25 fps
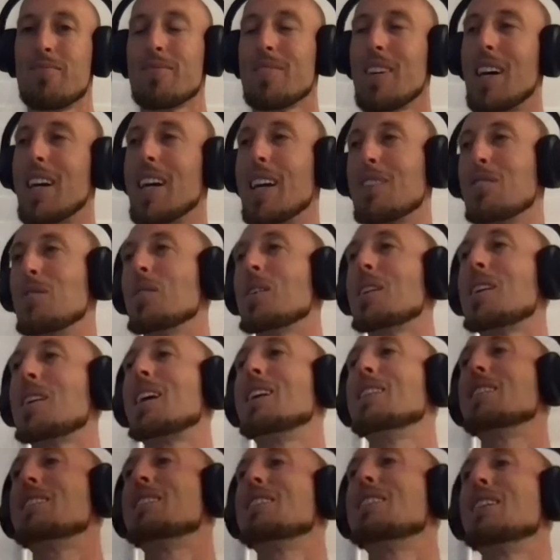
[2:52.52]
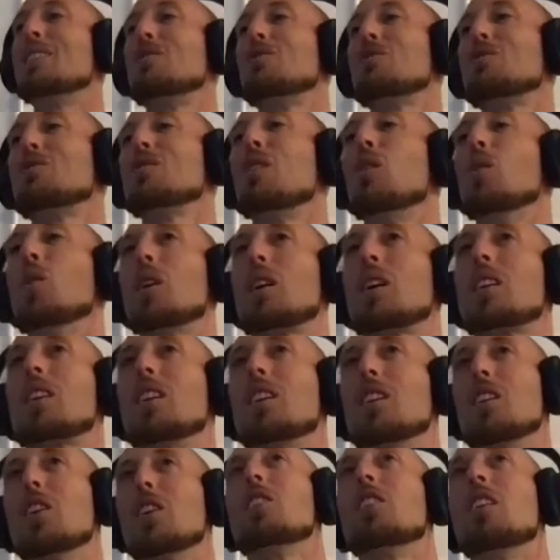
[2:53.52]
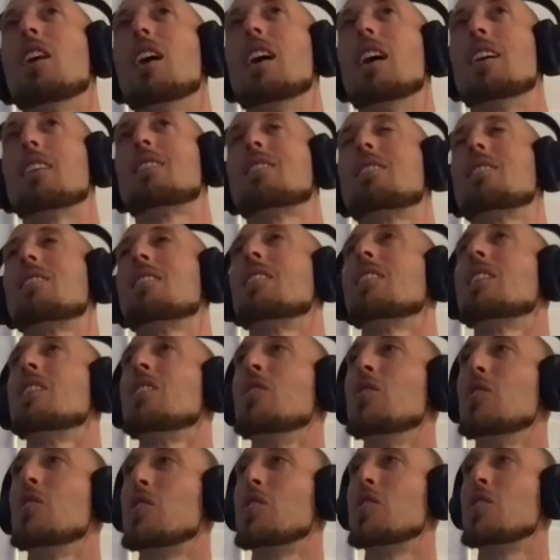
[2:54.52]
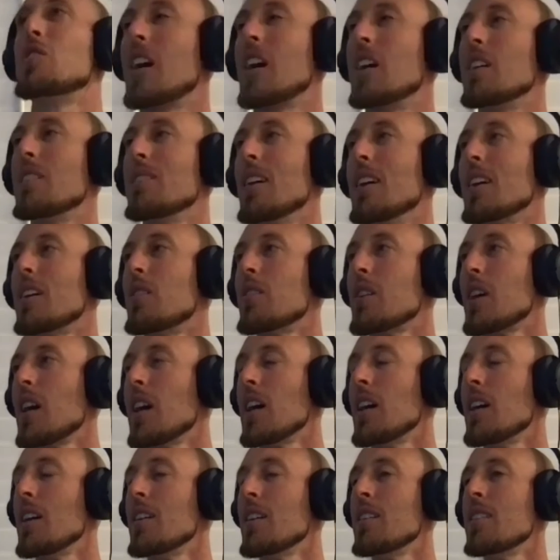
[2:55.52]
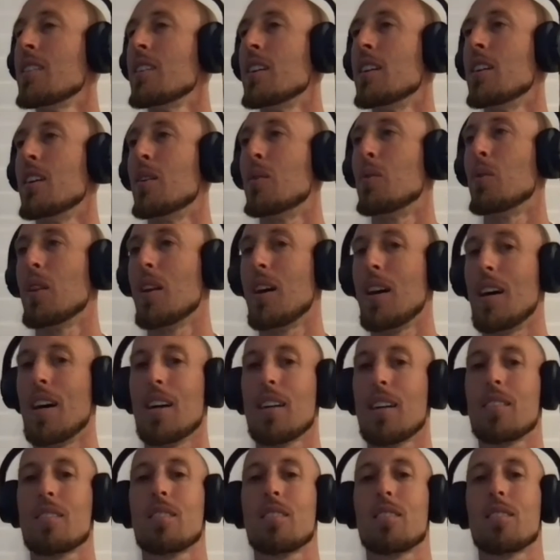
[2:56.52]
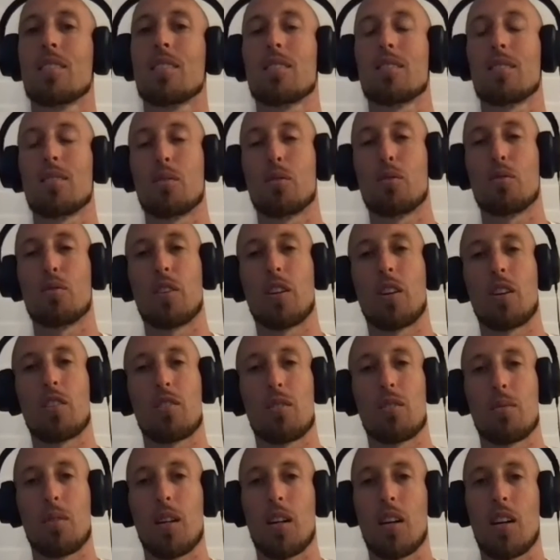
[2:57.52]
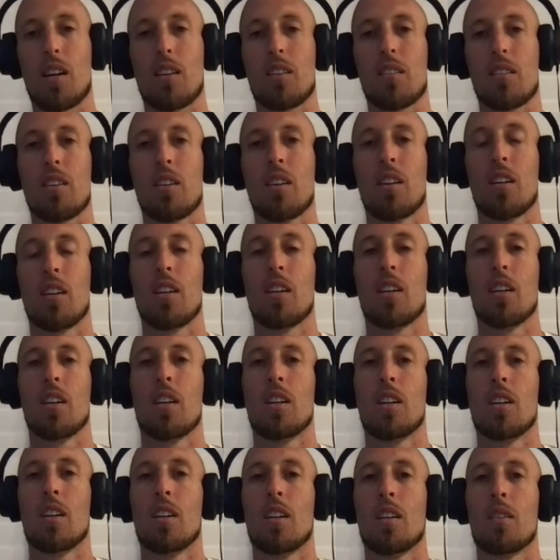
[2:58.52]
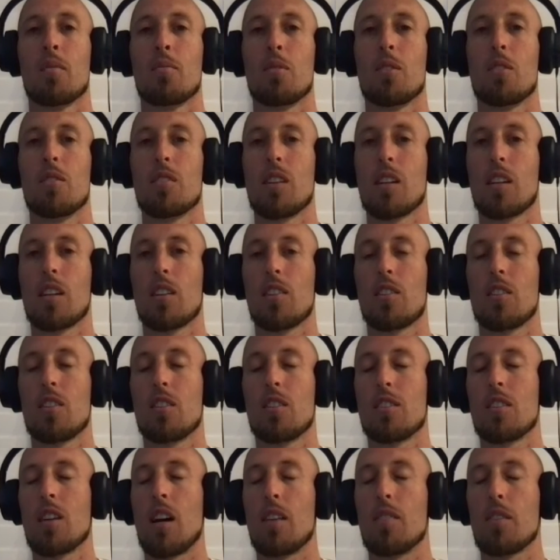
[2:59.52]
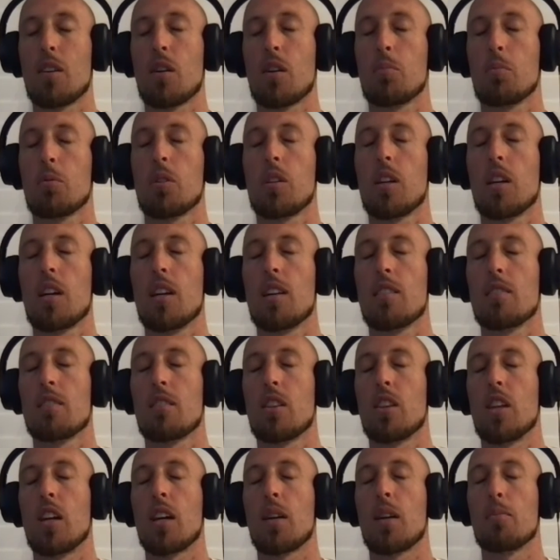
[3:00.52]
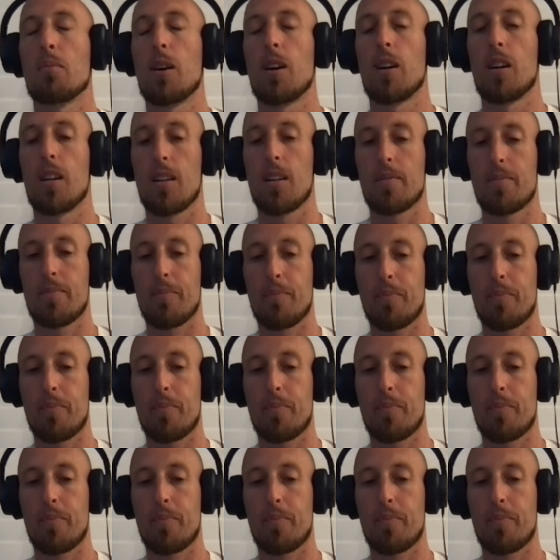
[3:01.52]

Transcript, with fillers: I guess we could say stoic, the little s he was just kind of like, okay, you know, relax, we'll figure something out. He's like, let's just have a couple days to think about it.